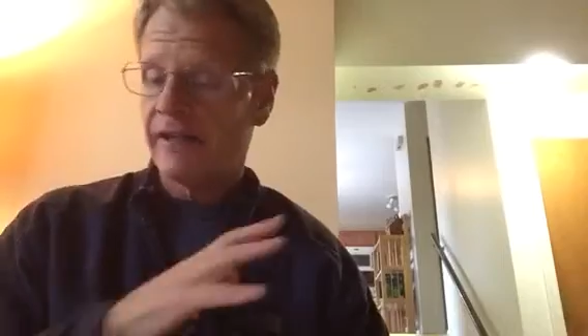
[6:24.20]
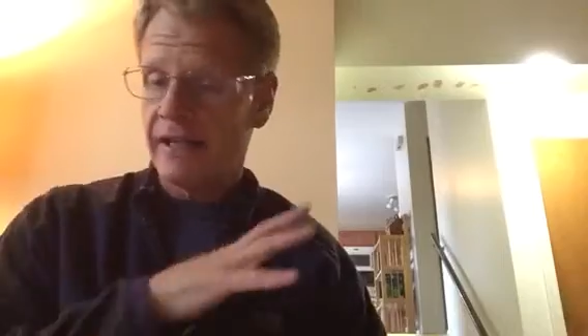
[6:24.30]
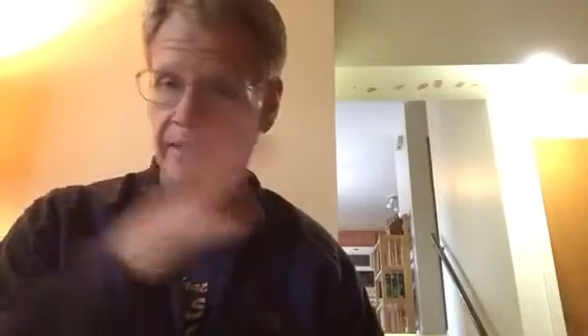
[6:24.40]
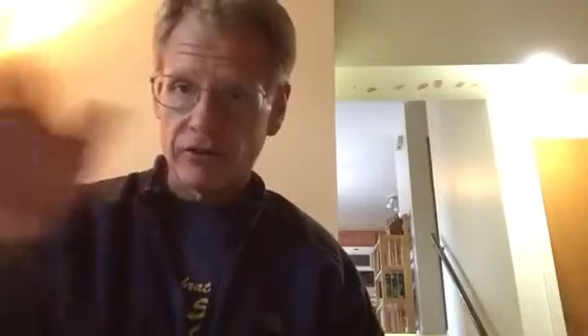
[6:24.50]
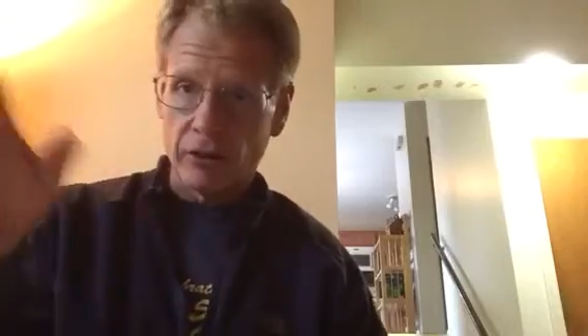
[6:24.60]

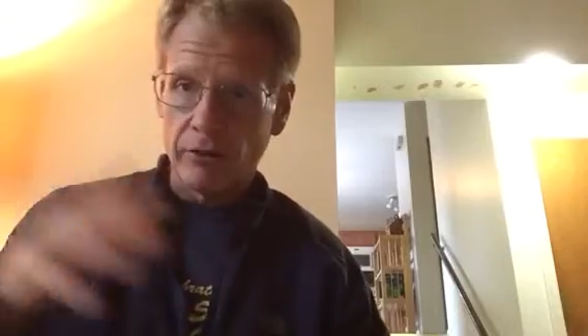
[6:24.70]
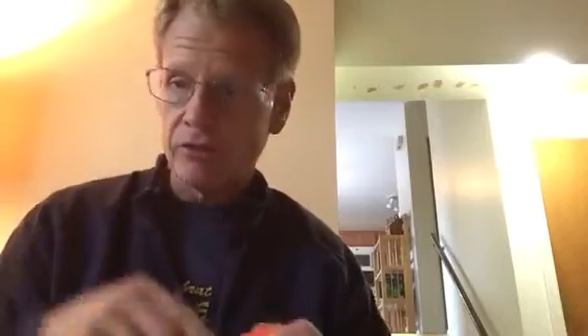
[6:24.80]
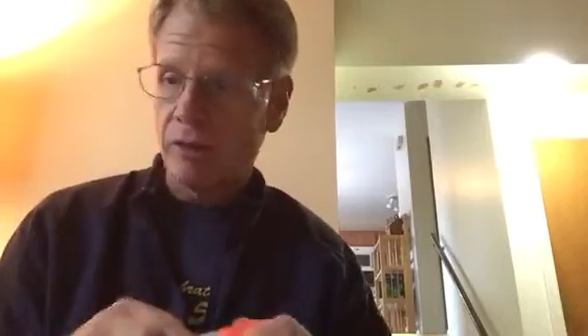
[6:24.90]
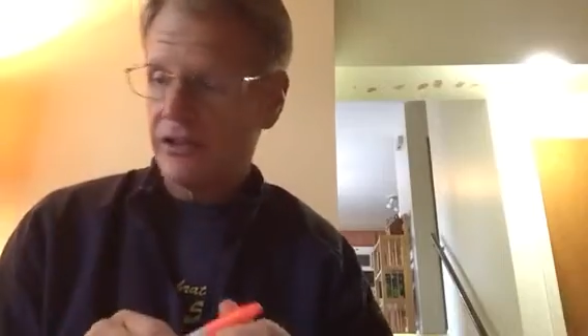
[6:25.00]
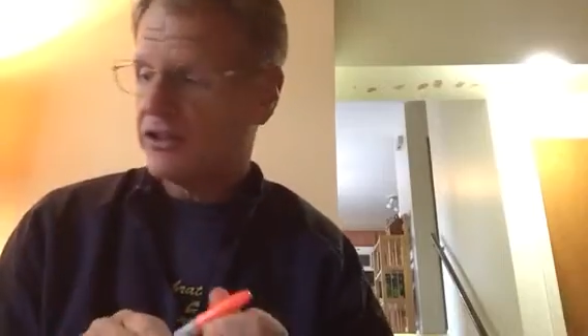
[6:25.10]
Again, as
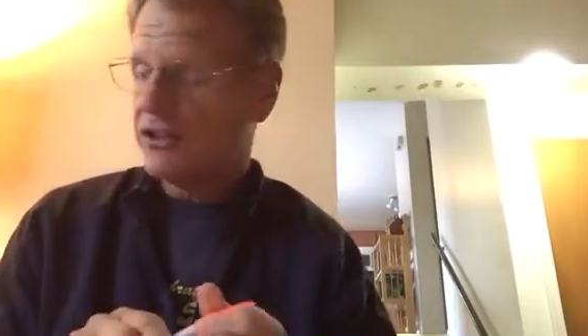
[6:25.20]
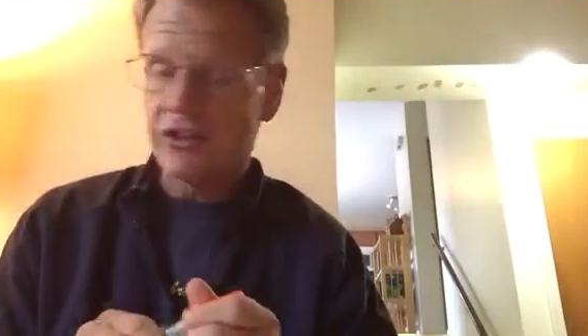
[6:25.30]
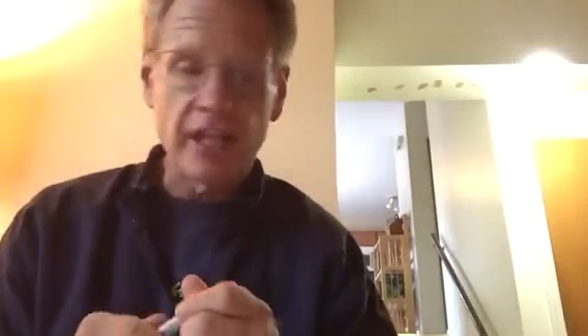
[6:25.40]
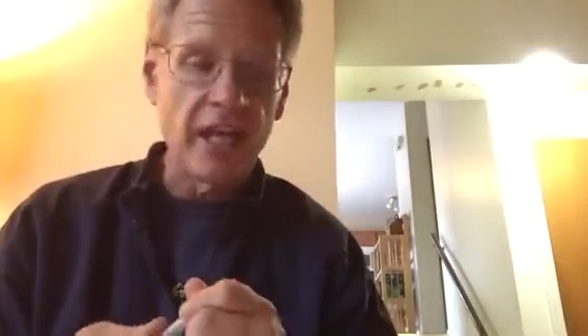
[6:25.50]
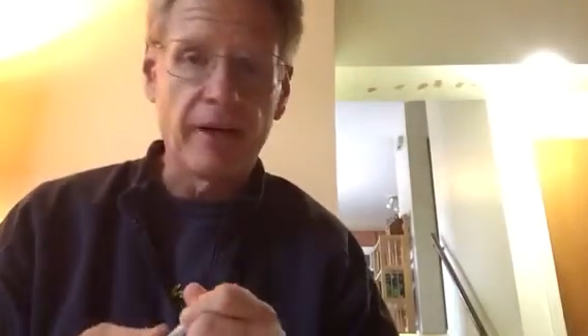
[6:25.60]
always, watch these
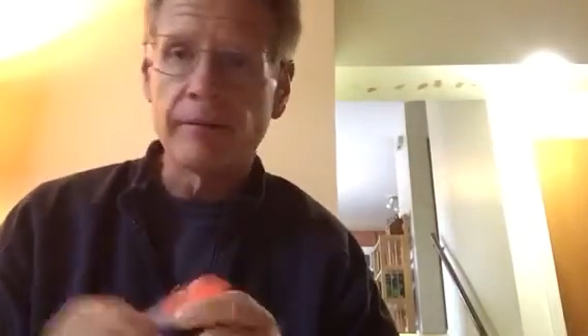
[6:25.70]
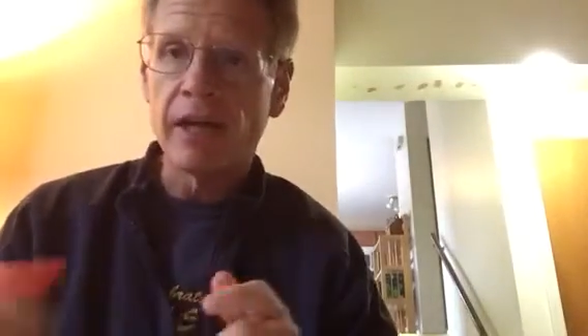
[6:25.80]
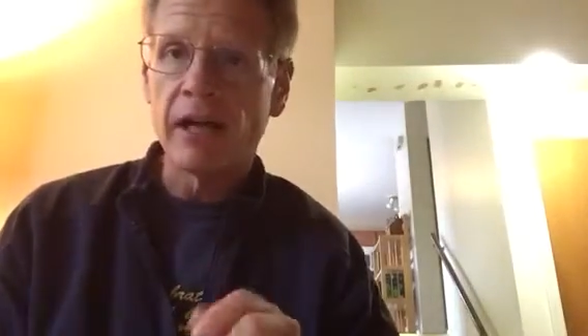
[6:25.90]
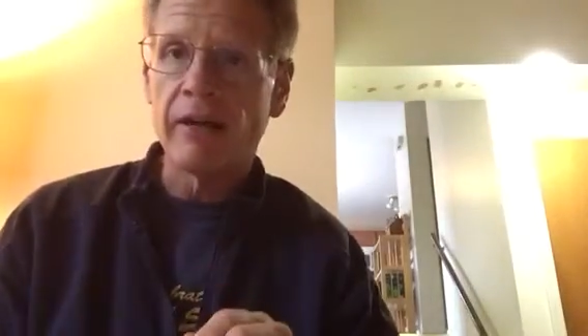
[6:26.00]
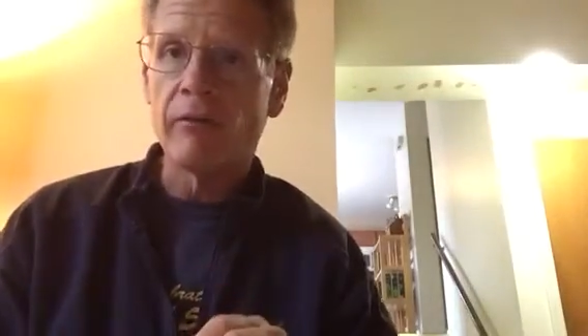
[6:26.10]
again.
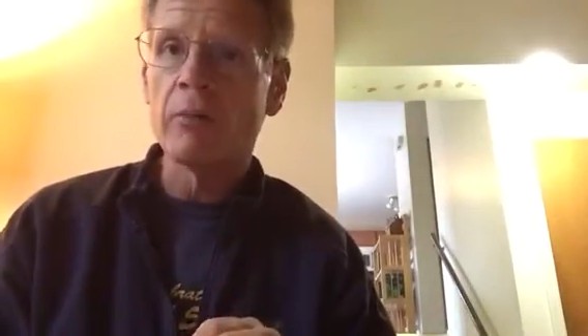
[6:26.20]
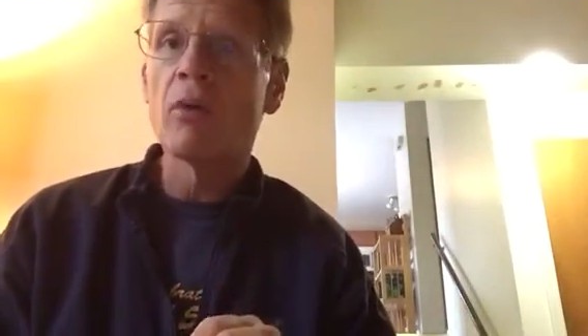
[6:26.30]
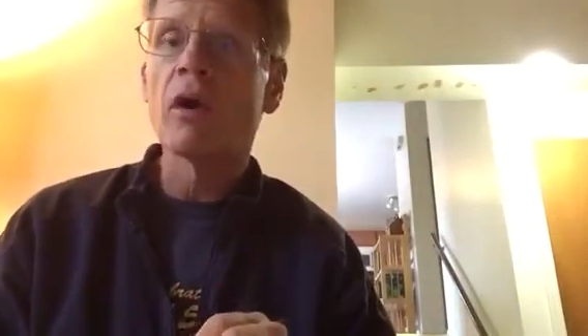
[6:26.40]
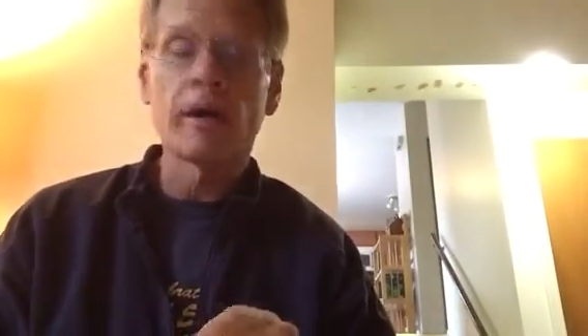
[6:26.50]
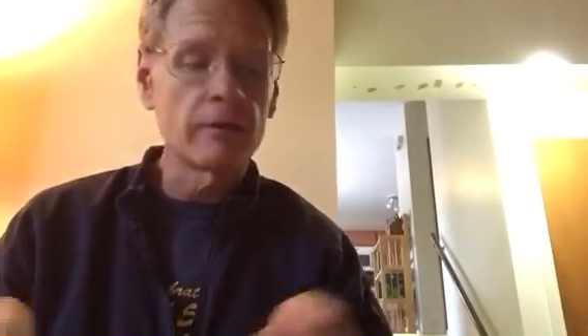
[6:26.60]
I have one
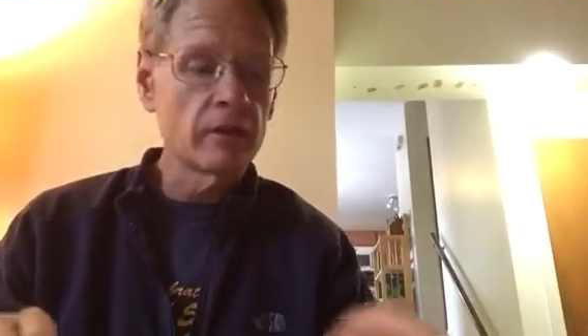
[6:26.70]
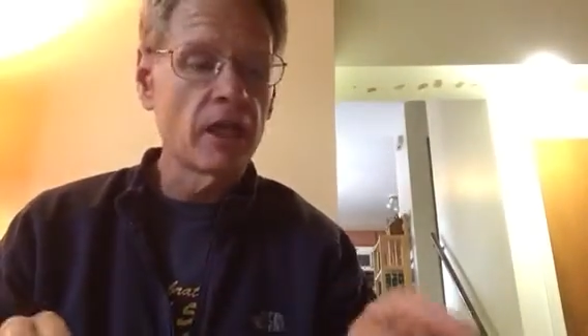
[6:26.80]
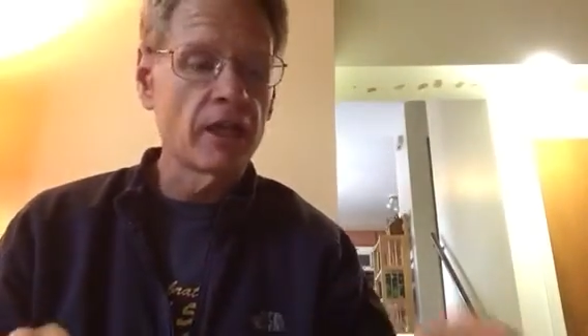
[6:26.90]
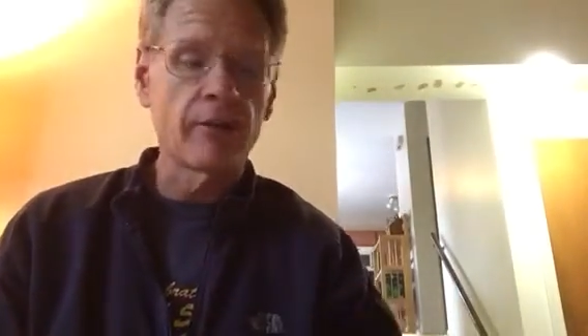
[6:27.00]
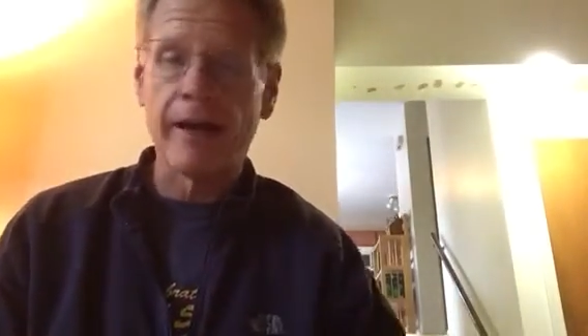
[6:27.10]
more
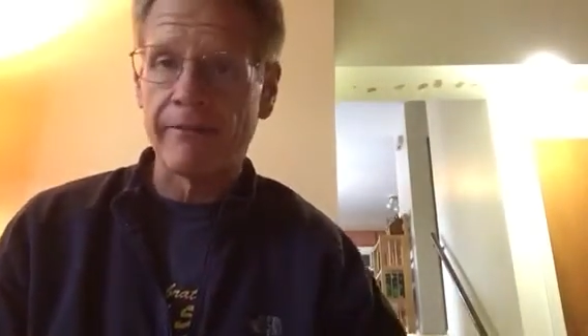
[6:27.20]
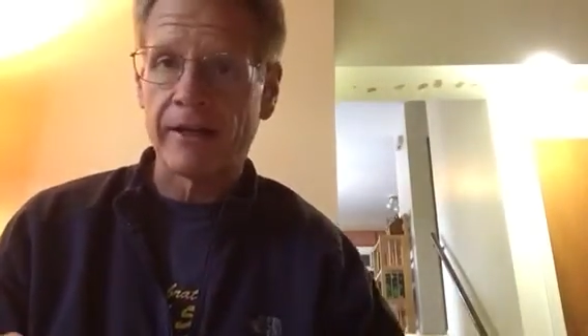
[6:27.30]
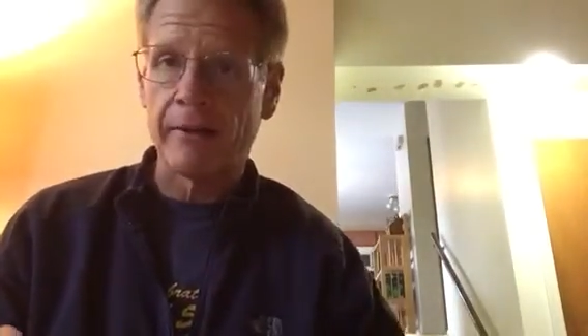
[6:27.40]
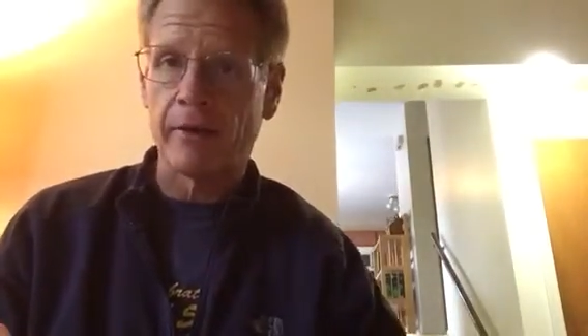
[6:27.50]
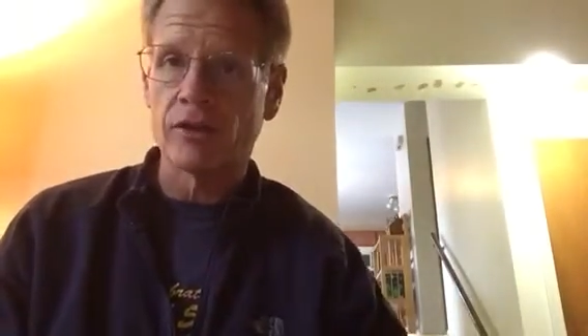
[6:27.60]

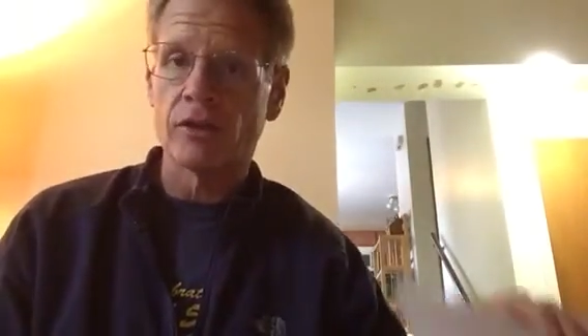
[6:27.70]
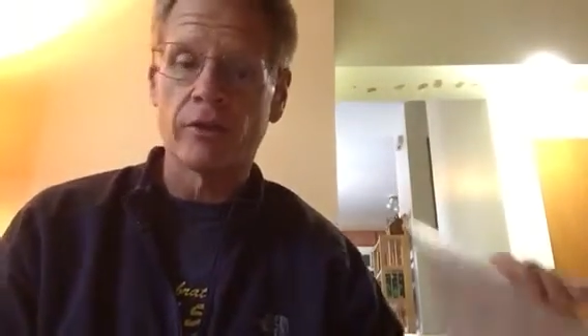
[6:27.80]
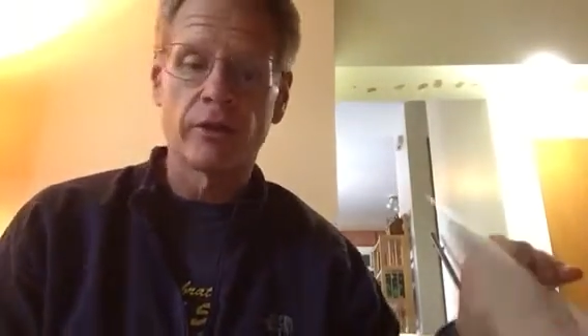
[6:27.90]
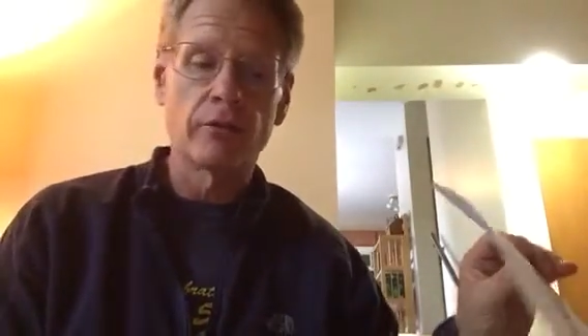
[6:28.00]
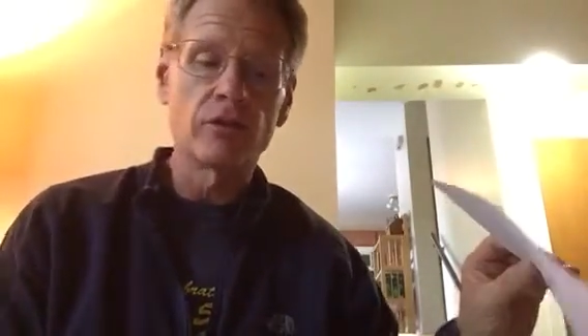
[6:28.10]
graphic I want to
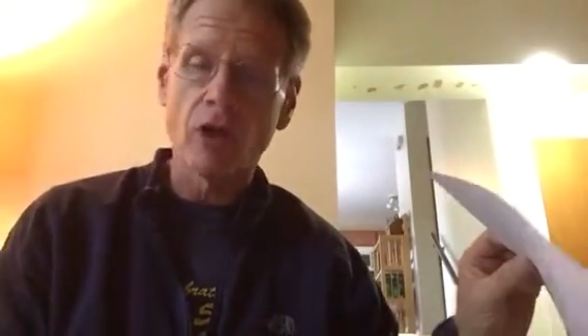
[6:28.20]
show you.